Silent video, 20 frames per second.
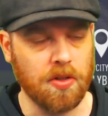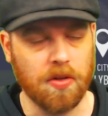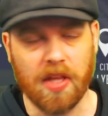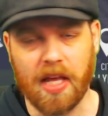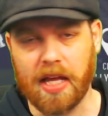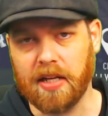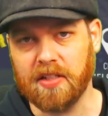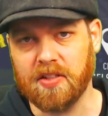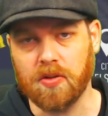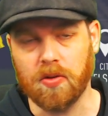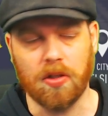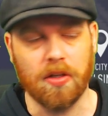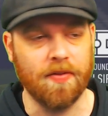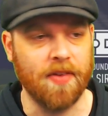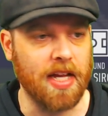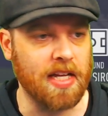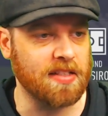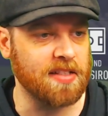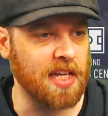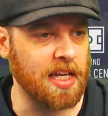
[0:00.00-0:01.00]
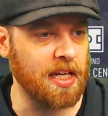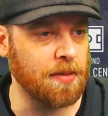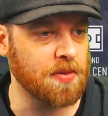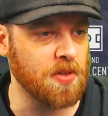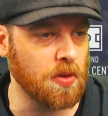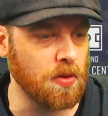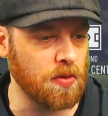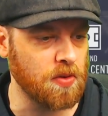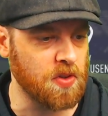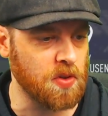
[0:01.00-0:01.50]
that is all of our teams
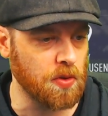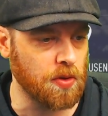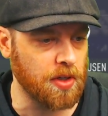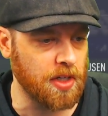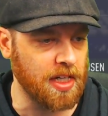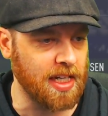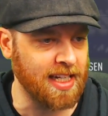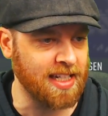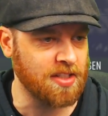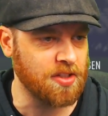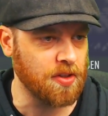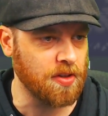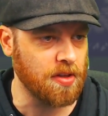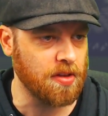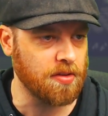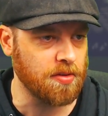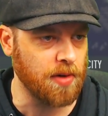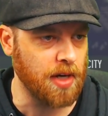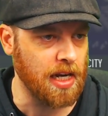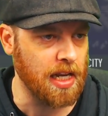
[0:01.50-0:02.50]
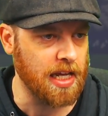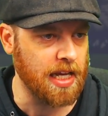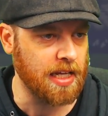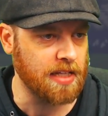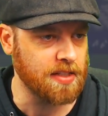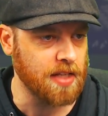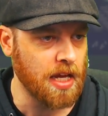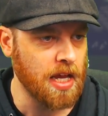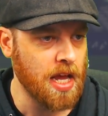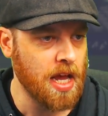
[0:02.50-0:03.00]
all sorted into the 3
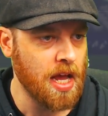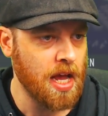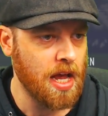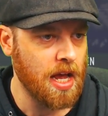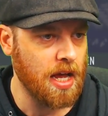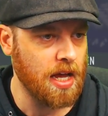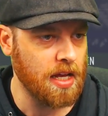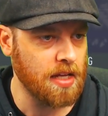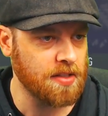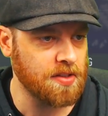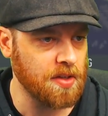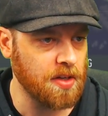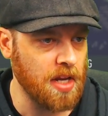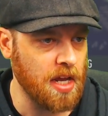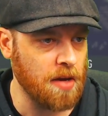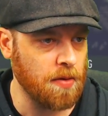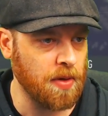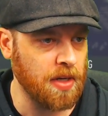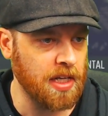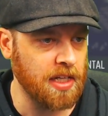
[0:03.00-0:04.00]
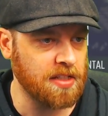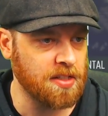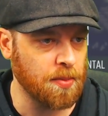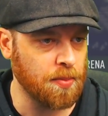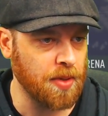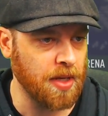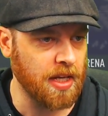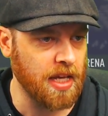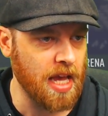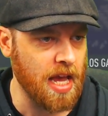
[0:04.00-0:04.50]
leagues. So now we need to
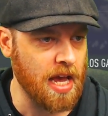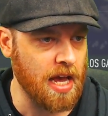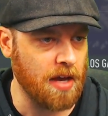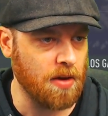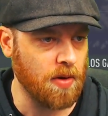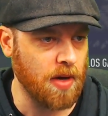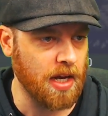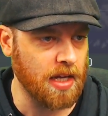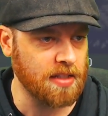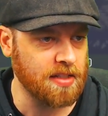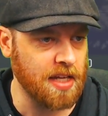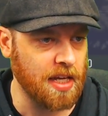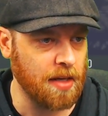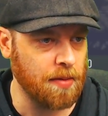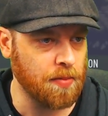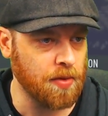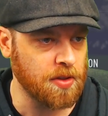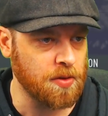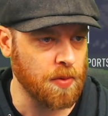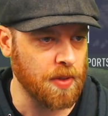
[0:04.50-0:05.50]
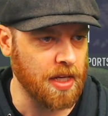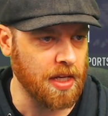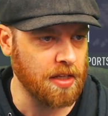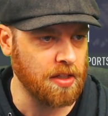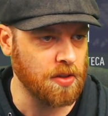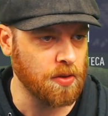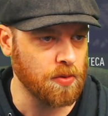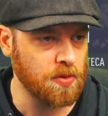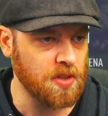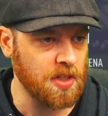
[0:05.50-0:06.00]
pick our team, which we are
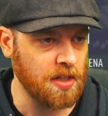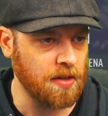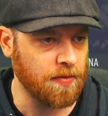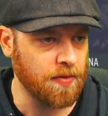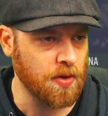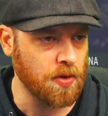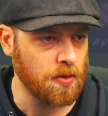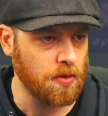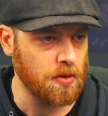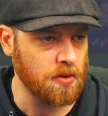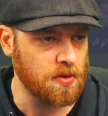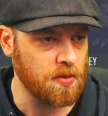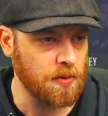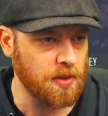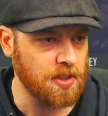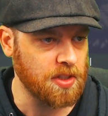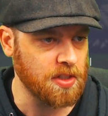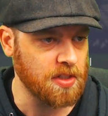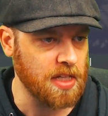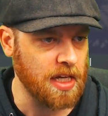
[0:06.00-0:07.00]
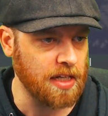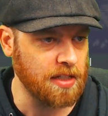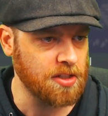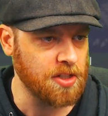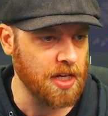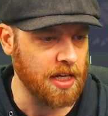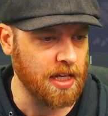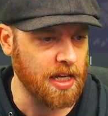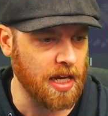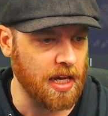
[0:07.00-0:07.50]
using, of course, which is
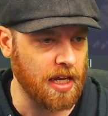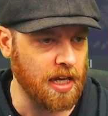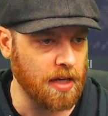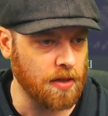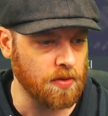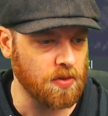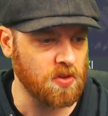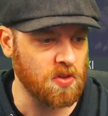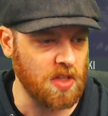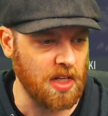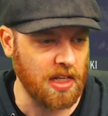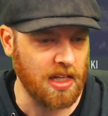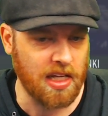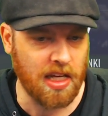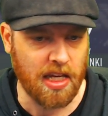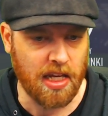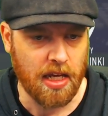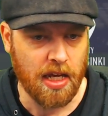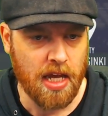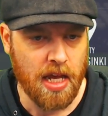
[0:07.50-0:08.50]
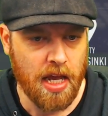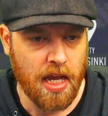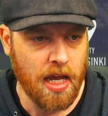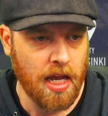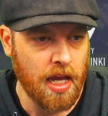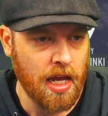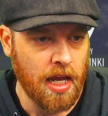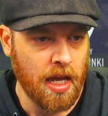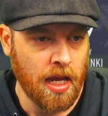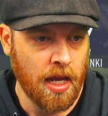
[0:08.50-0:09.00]
HJK Helsinki.
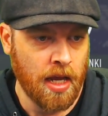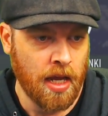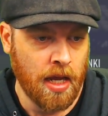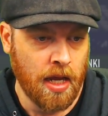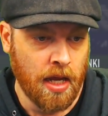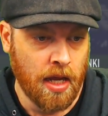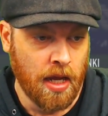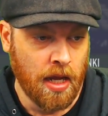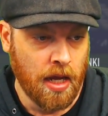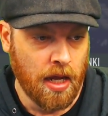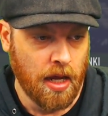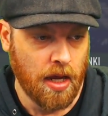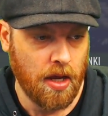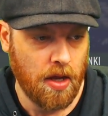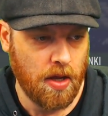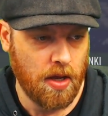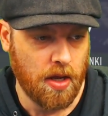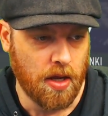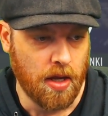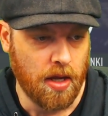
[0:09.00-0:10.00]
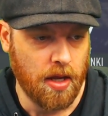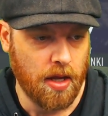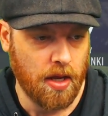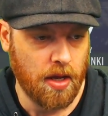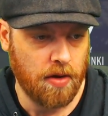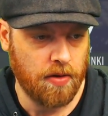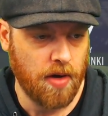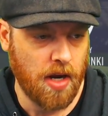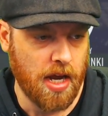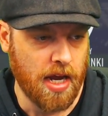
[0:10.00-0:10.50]
Oh,
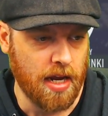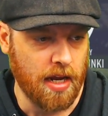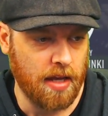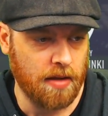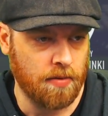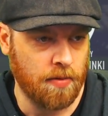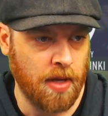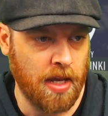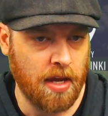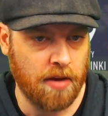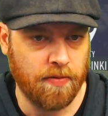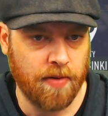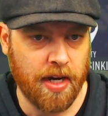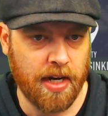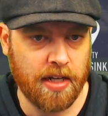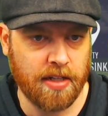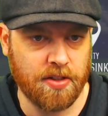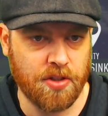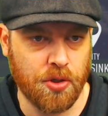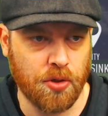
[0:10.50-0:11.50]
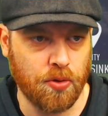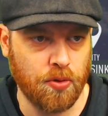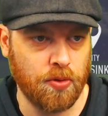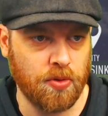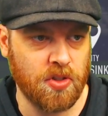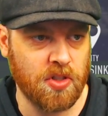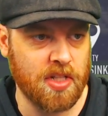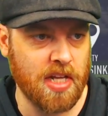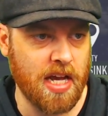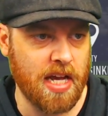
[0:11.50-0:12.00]
all right, we are ready
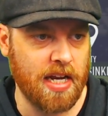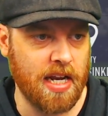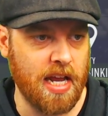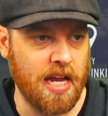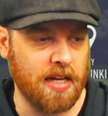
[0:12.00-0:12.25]
to start our